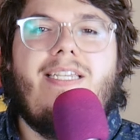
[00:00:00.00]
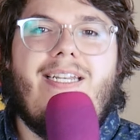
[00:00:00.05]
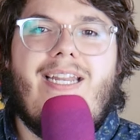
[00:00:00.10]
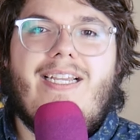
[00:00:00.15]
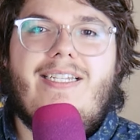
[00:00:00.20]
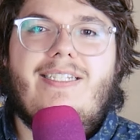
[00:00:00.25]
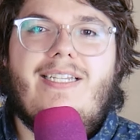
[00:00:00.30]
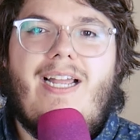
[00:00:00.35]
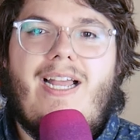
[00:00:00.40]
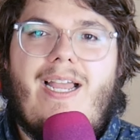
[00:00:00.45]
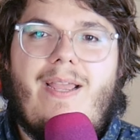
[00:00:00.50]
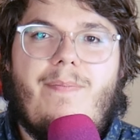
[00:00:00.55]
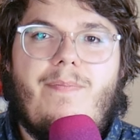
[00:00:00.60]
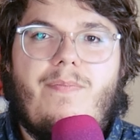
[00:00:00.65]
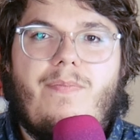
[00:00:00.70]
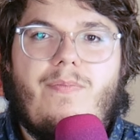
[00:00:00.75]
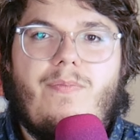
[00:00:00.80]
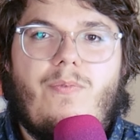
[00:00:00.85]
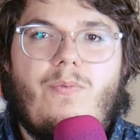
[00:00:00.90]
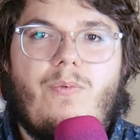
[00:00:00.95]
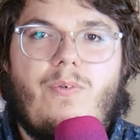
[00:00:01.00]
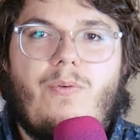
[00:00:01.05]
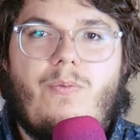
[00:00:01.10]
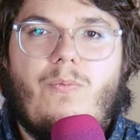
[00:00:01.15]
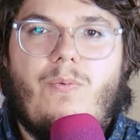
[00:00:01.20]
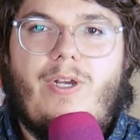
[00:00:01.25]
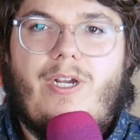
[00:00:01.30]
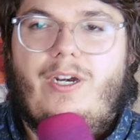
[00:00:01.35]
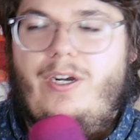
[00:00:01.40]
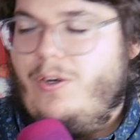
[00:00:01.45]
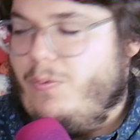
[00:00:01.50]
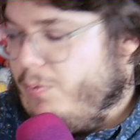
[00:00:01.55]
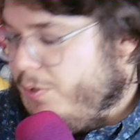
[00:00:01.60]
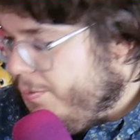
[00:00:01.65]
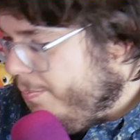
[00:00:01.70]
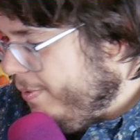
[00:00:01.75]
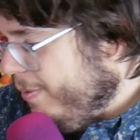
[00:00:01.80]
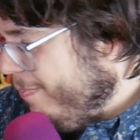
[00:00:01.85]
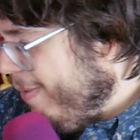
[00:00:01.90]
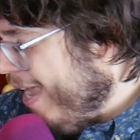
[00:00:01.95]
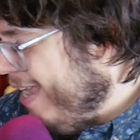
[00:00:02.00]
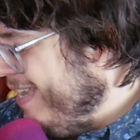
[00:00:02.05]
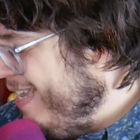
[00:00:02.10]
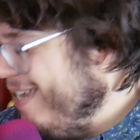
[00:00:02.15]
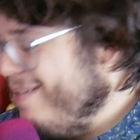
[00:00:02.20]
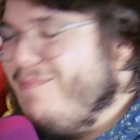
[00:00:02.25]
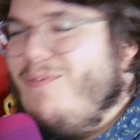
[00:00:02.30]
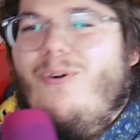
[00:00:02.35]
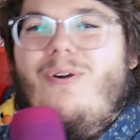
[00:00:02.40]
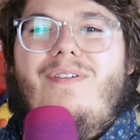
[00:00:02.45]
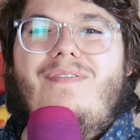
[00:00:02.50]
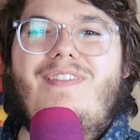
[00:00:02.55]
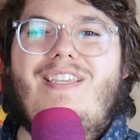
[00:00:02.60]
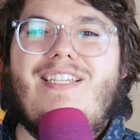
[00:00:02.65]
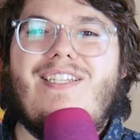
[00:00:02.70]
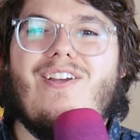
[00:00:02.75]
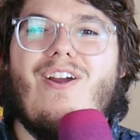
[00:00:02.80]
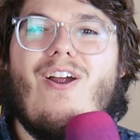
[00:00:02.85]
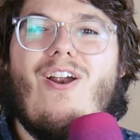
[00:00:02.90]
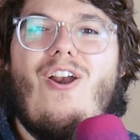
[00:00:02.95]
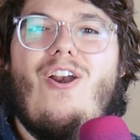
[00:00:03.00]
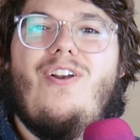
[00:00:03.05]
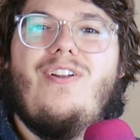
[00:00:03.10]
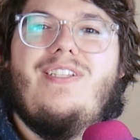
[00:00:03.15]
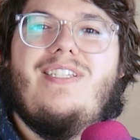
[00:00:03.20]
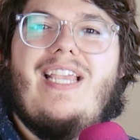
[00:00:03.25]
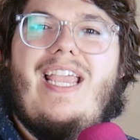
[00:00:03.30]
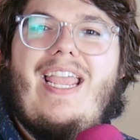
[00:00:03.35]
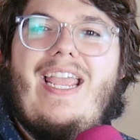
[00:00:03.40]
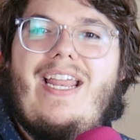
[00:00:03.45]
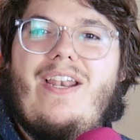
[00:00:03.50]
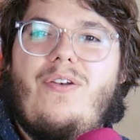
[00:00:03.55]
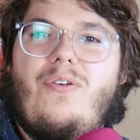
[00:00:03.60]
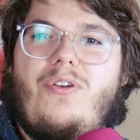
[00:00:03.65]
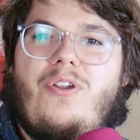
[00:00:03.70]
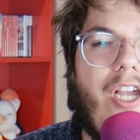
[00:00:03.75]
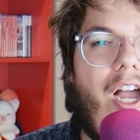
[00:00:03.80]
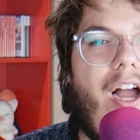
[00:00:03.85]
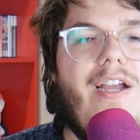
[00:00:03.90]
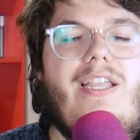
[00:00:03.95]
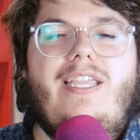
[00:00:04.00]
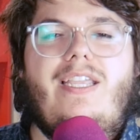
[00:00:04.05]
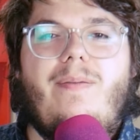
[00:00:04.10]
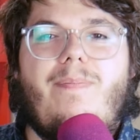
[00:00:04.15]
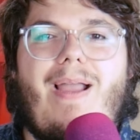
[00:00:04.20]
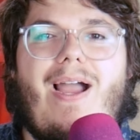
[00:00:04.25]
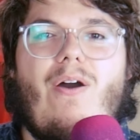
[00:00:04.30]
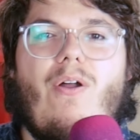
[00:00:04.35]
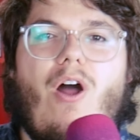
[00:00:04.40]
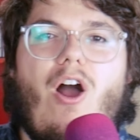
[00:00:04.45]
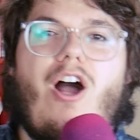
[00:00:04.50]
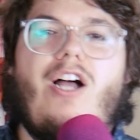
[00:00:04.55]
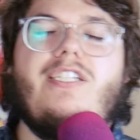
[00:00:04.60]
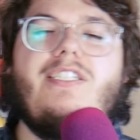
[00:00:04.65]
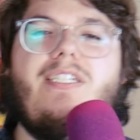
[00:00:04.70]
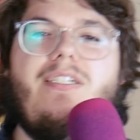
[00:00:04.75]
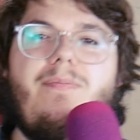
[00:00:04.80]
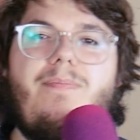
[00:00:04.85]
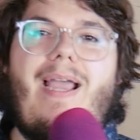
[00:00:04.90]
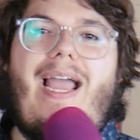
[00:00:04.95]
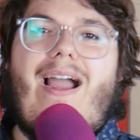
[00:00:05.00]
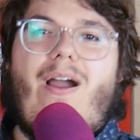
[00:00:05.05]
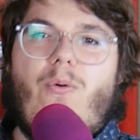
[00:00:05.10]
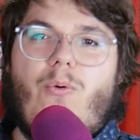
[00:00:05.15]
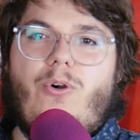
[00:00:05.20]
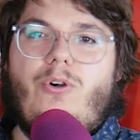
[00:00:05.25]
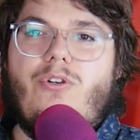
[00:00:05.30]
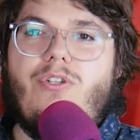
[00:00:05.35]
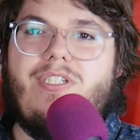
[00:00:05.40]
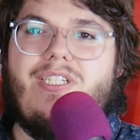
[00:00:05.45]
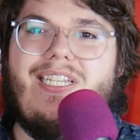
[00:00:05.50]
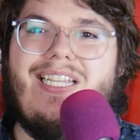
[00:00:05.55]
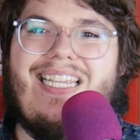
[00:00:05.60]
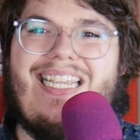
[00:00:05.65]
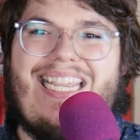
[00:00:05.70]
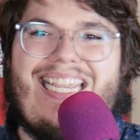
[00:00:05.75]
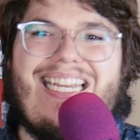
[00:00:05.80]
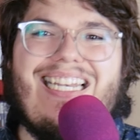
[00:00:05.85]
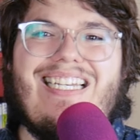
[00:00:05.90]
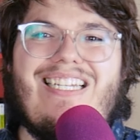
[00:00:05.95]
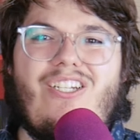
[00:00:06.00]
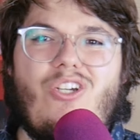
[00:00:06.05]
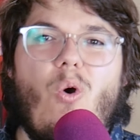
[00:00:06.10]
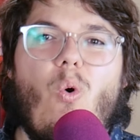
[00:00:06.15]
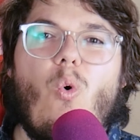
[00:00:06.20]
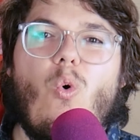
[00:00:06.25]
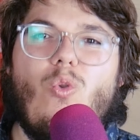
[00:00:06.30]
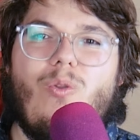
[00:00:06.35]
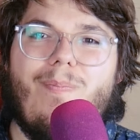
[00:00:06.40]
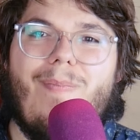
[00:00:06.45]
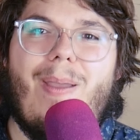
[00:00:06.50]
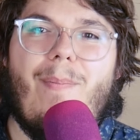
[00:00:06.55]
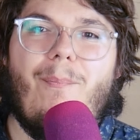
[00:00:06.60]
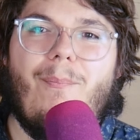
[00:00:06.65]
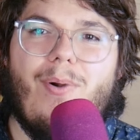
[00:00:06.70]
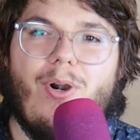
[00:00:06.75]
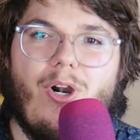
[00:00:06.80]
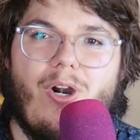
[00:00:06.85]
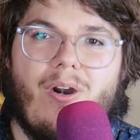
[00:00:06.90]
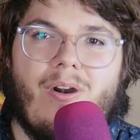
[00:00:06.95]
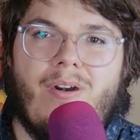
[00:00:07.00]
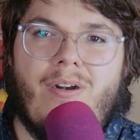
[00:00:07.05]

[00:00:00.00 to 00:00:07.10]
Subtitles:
you next time, where we'll be making more of these cards and talking about Austin Powers in Gold Member.